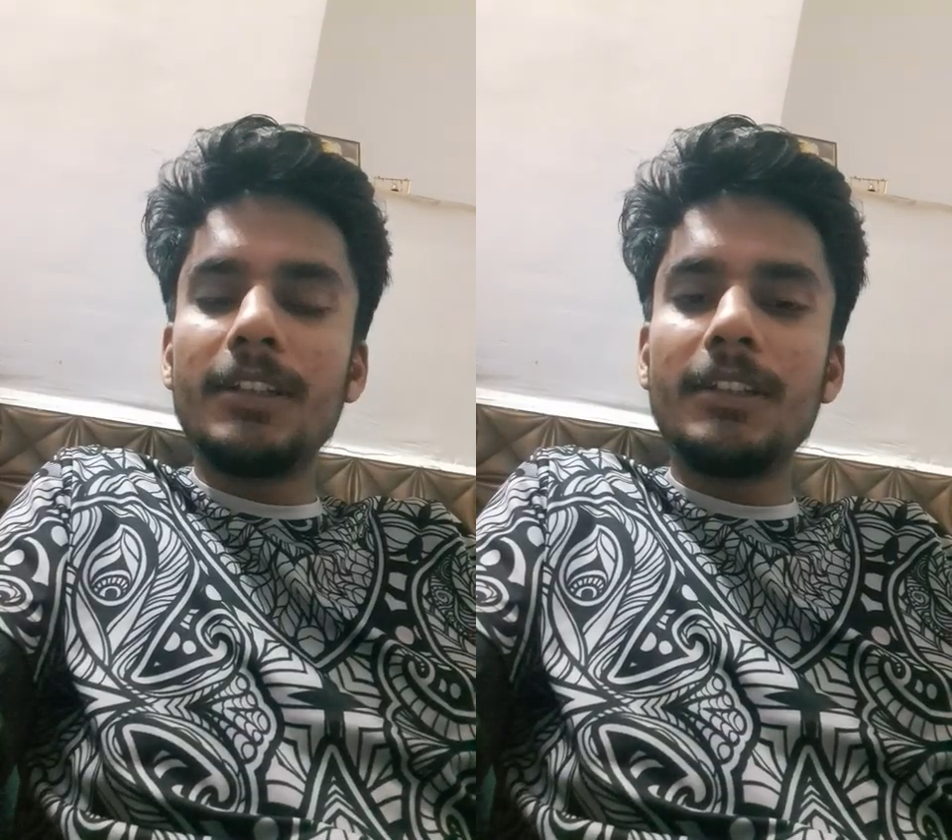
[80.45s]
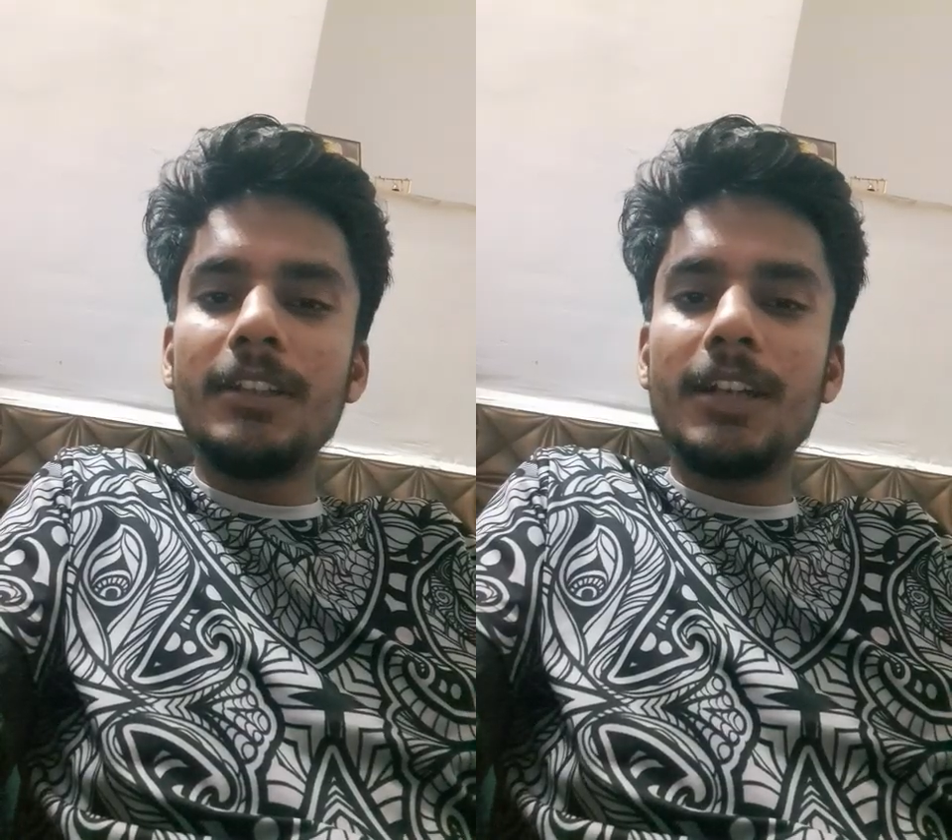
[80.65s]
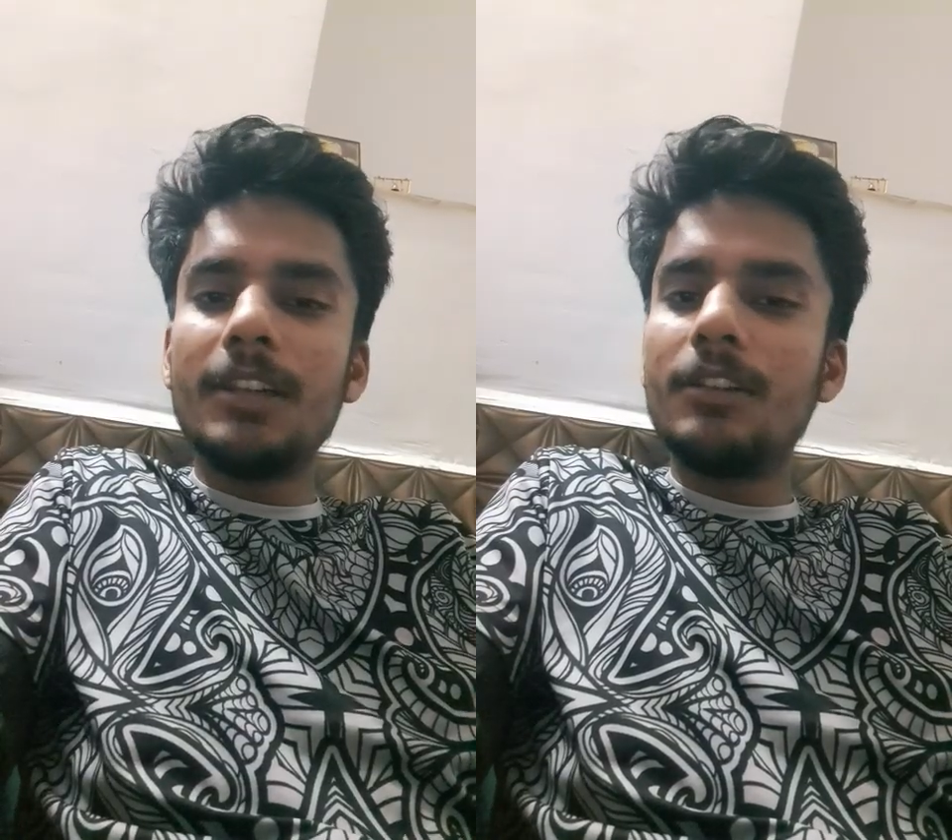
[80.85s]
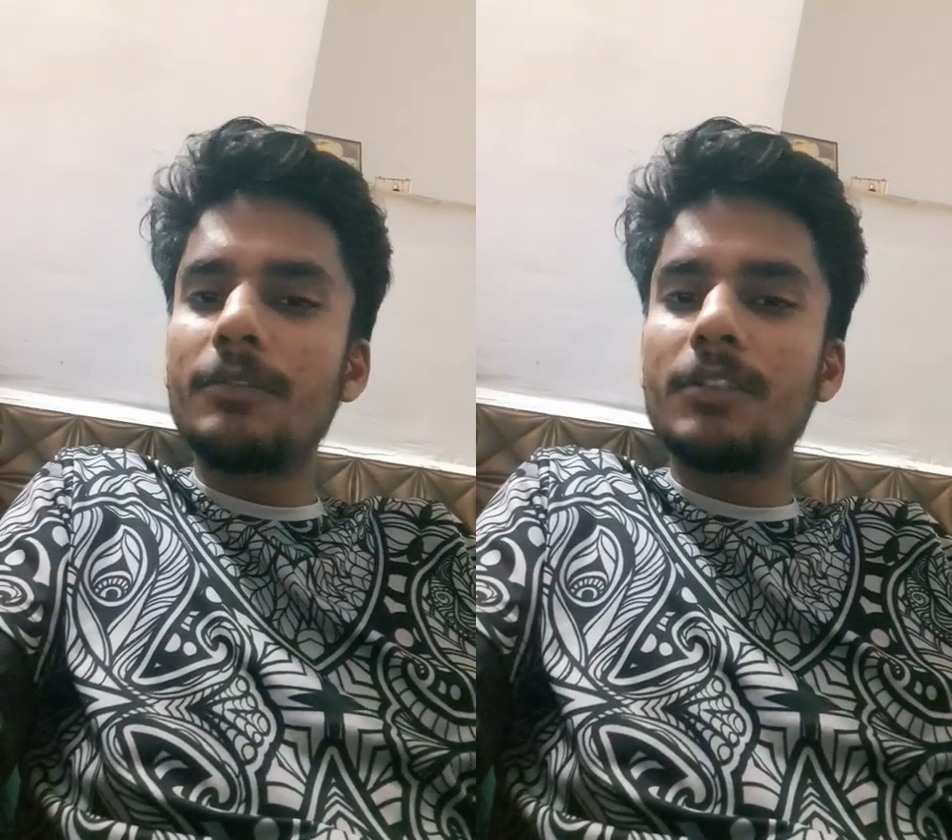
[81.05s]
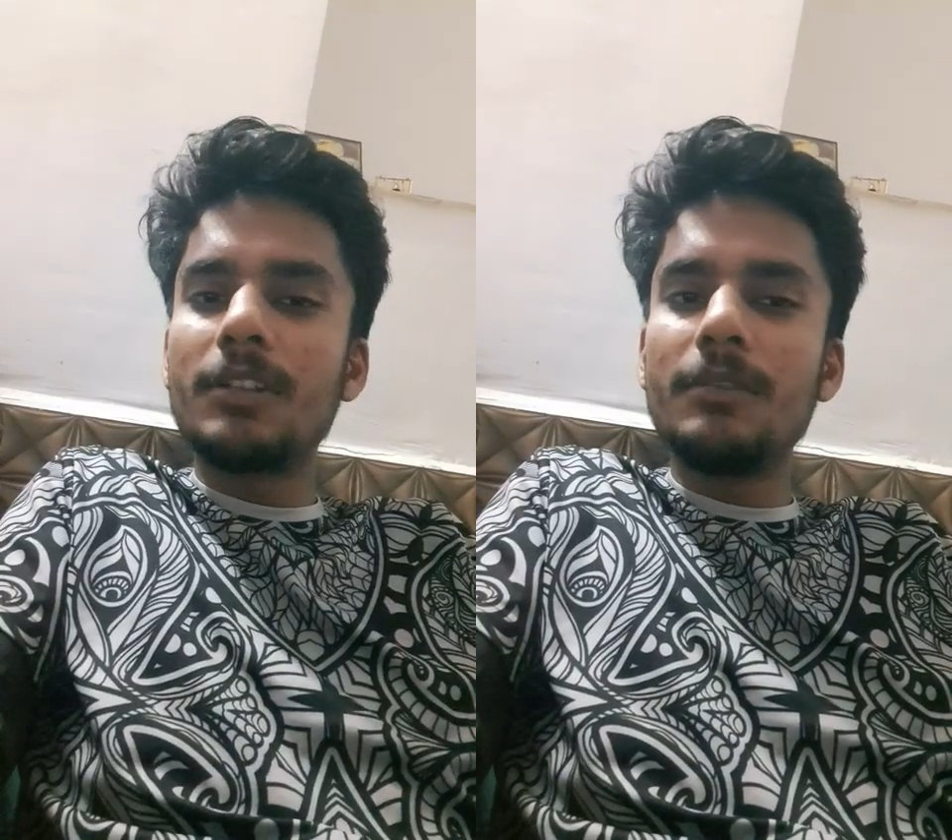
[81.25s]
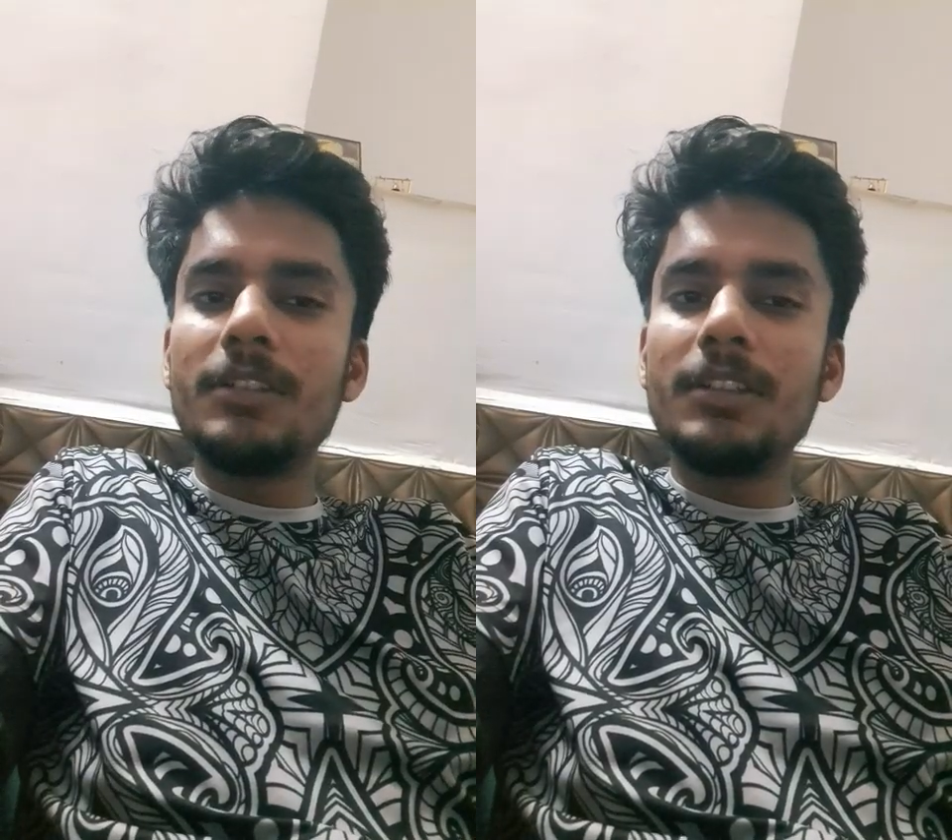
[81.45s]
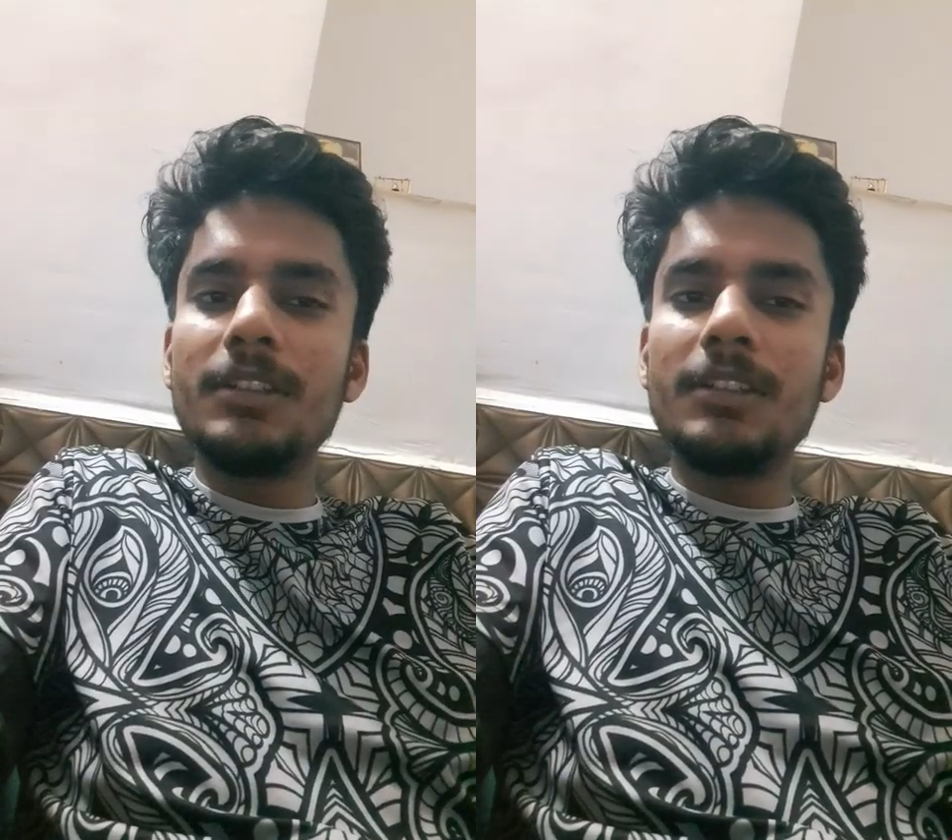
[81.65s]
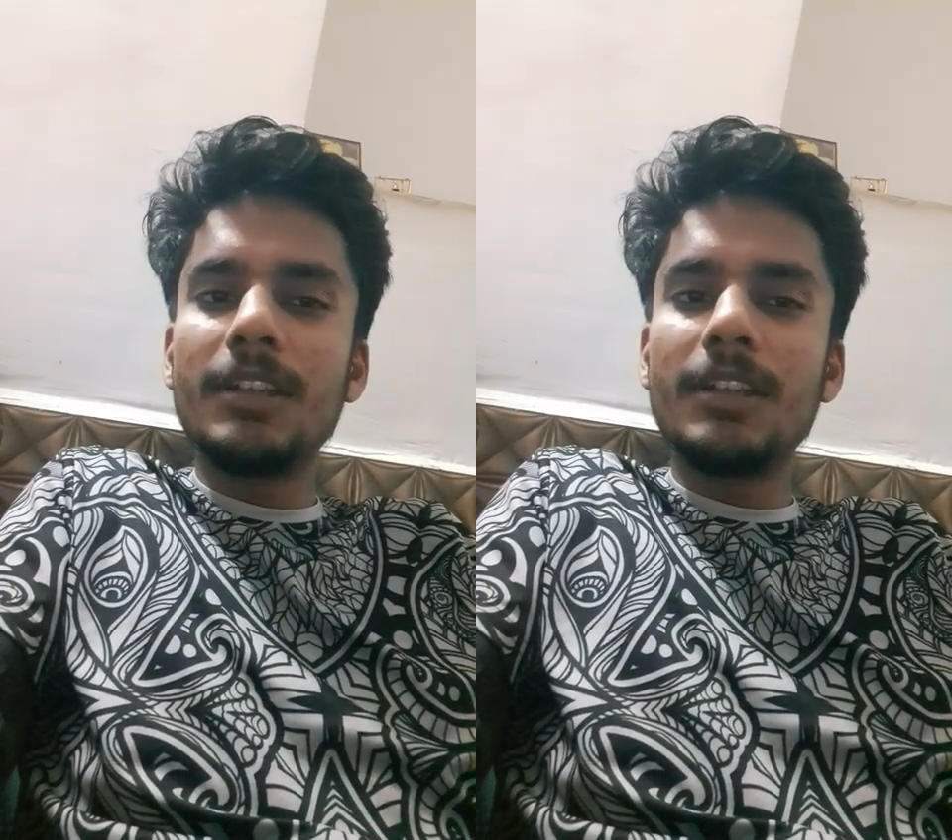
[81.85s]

denial of services